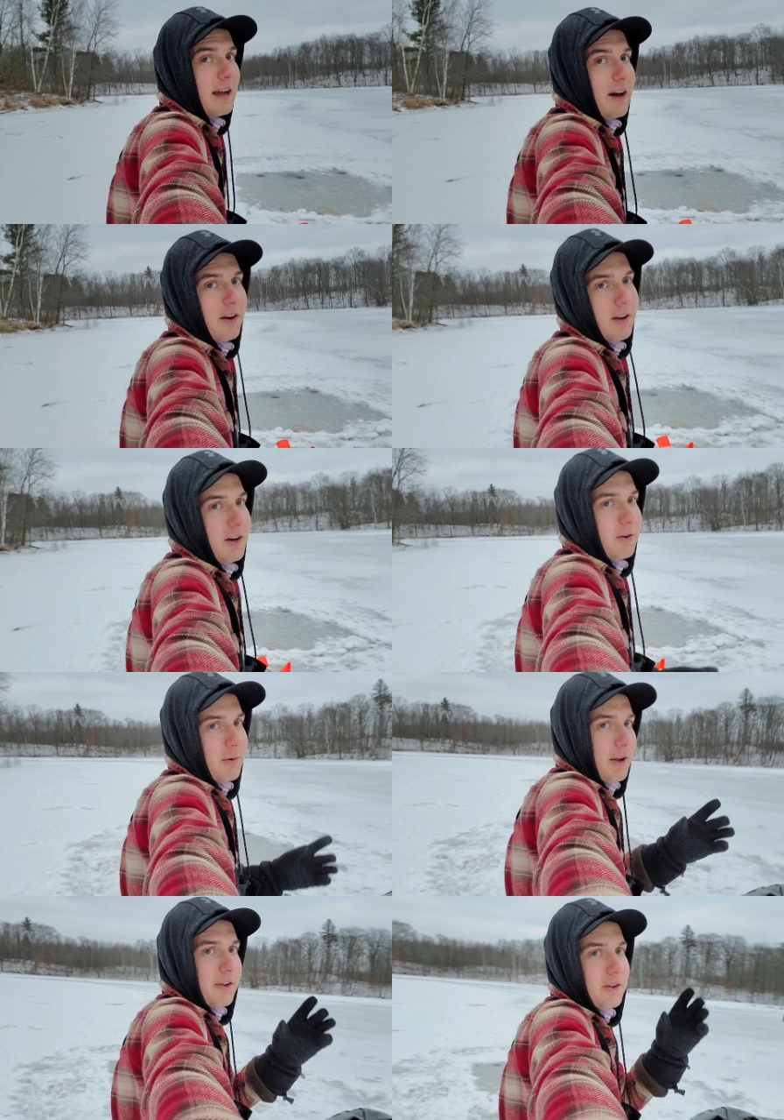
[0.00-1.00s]
out of here
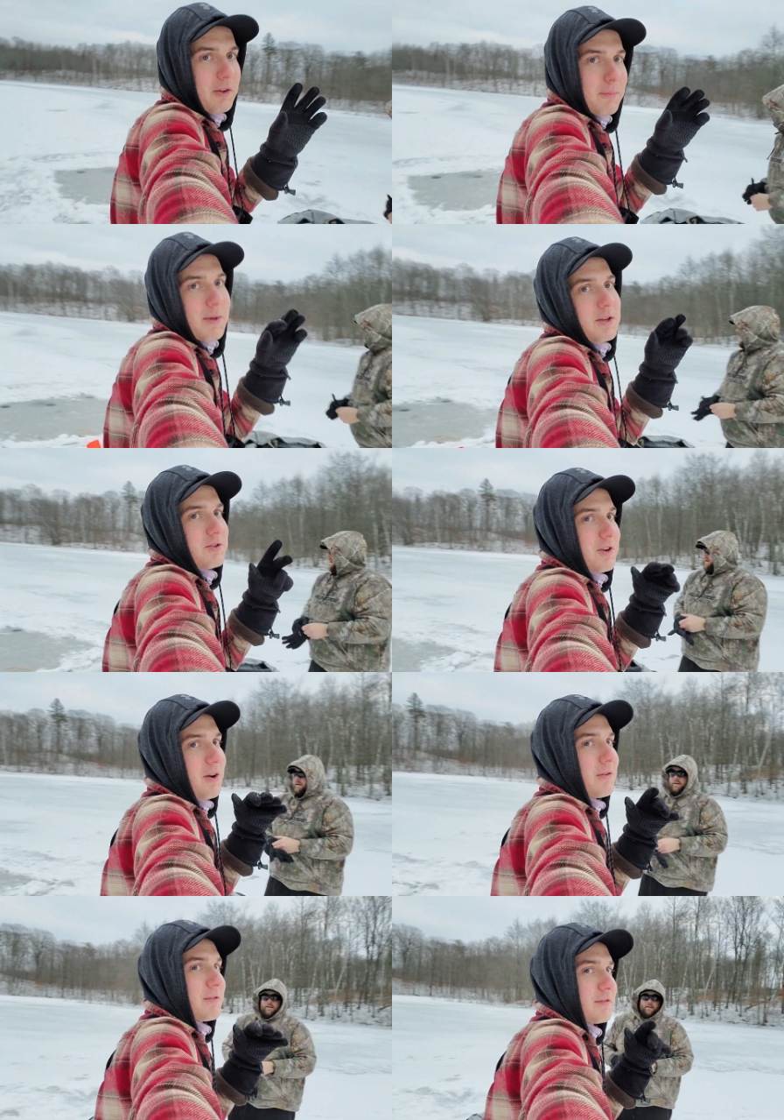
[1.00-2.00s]
while a little bit of
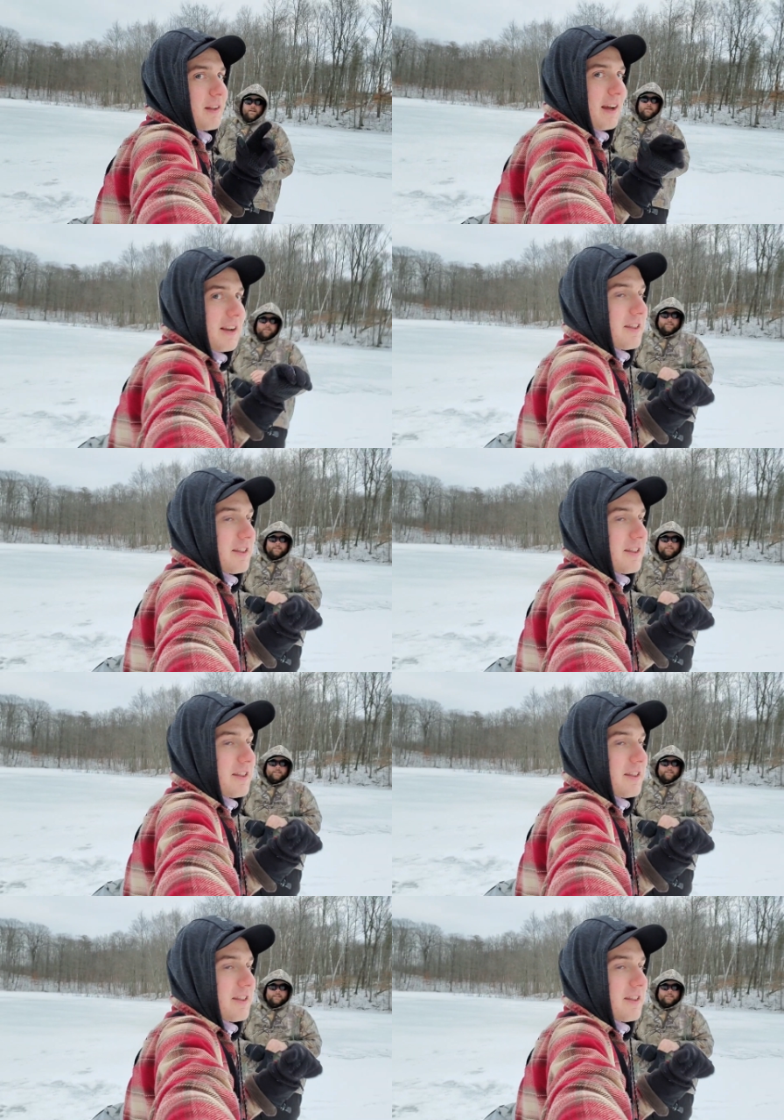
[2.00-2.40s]
snow is flying in